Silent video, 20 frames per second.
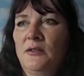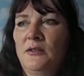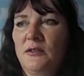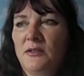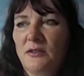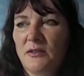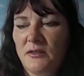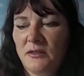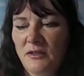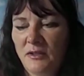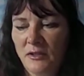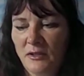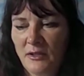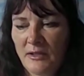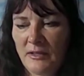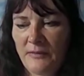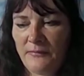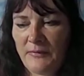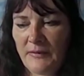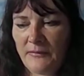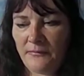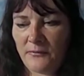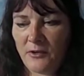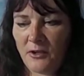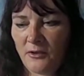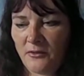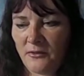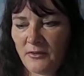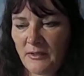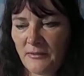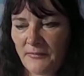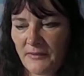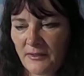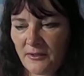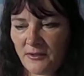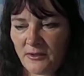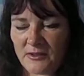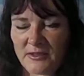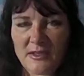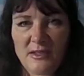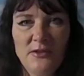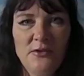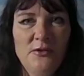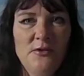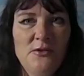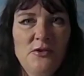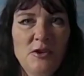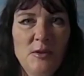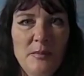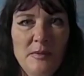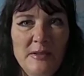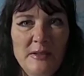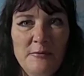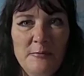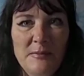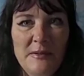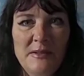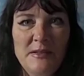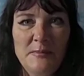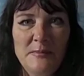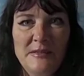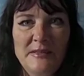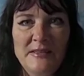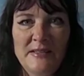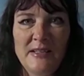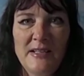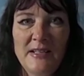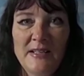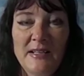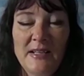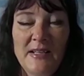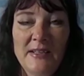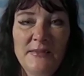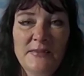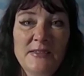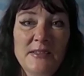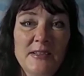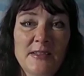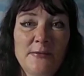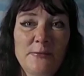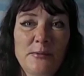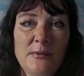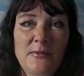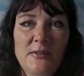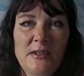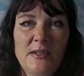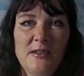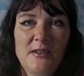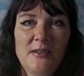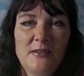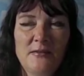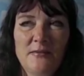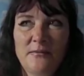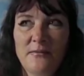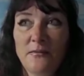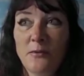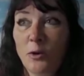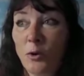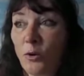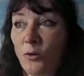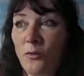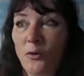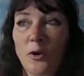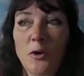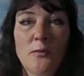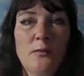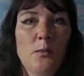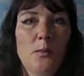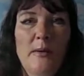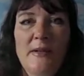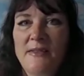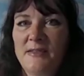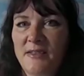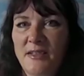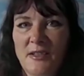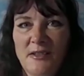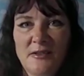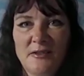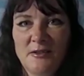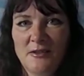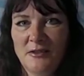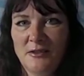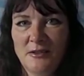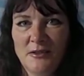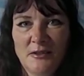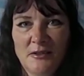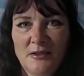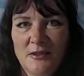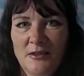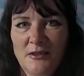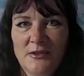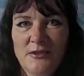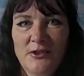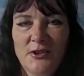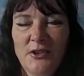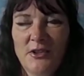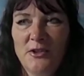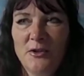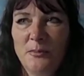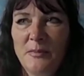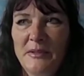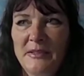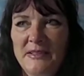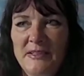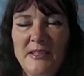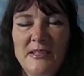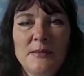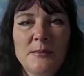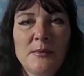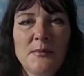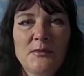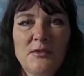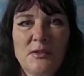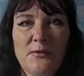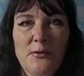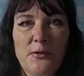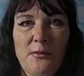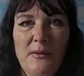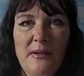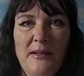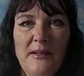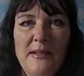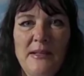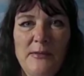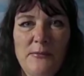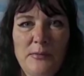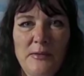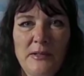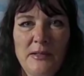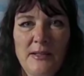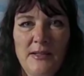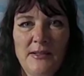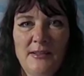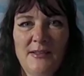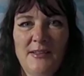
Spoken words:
So if I go to that new job and I've made a mistake, I have to live with it over winter. So it could be 6 months of crying every night.